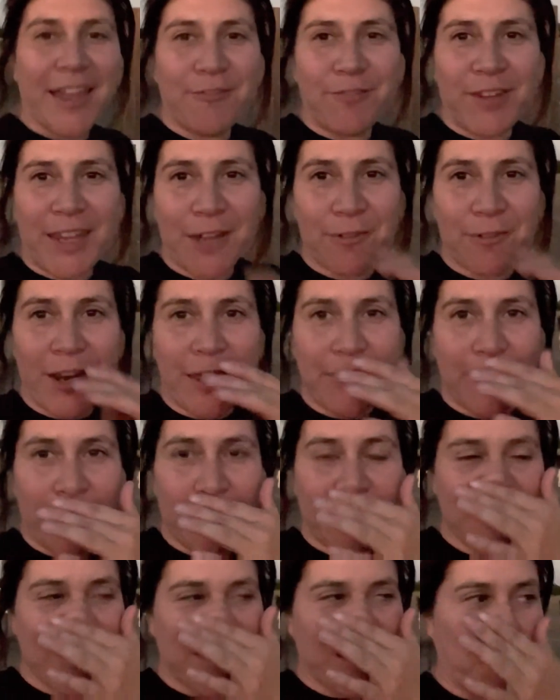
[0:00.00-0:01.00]
van right
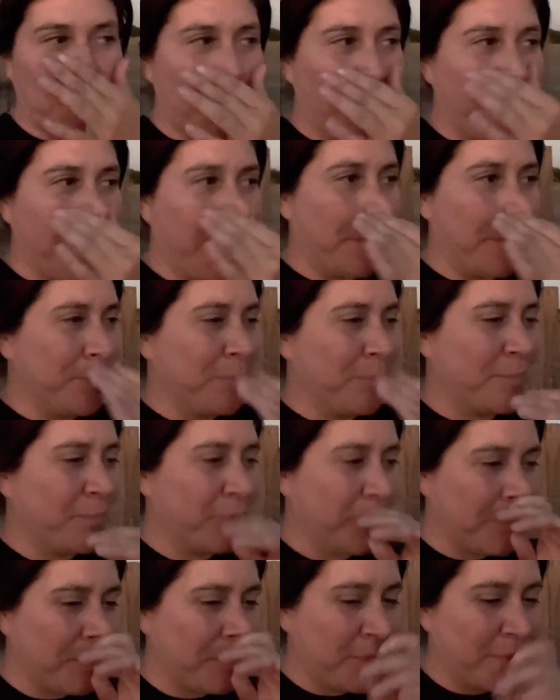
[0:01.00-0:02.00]
there. So, um,
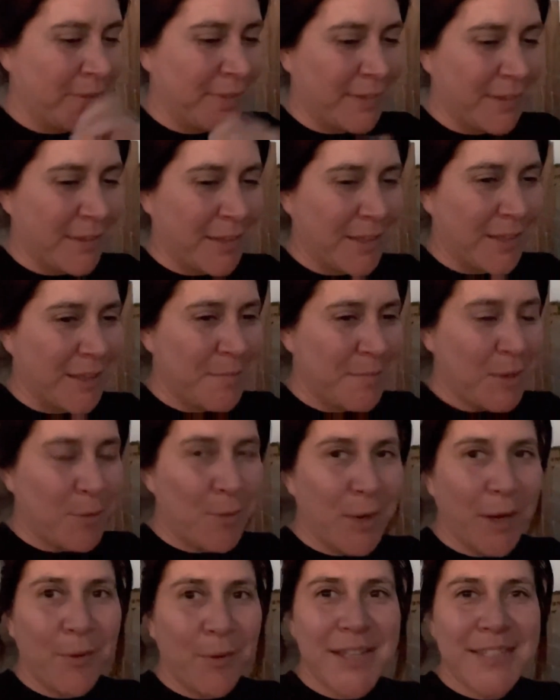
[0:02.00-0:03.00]
but
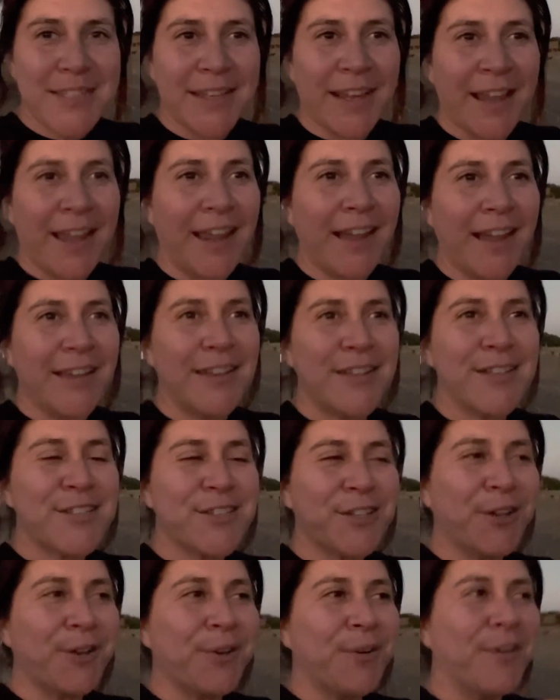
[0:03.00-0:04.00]
where was I?
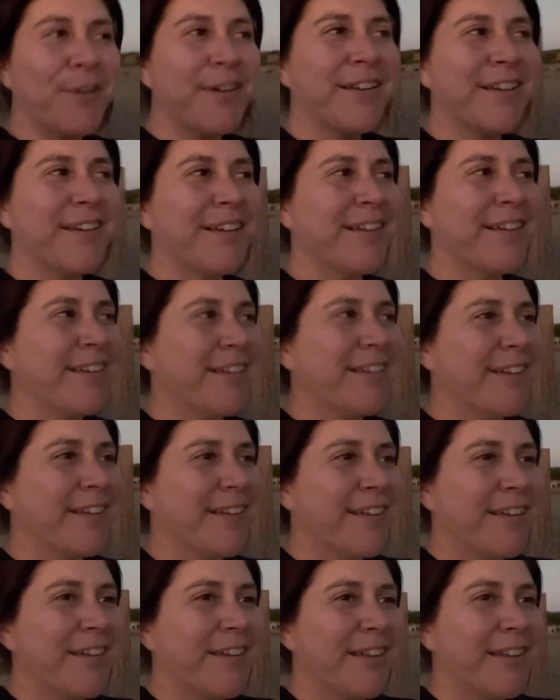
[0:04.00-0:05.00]
So
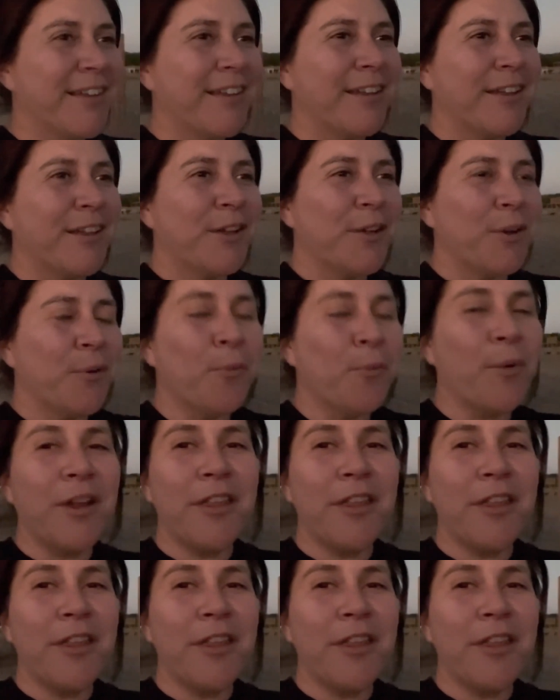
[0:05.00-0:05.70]
one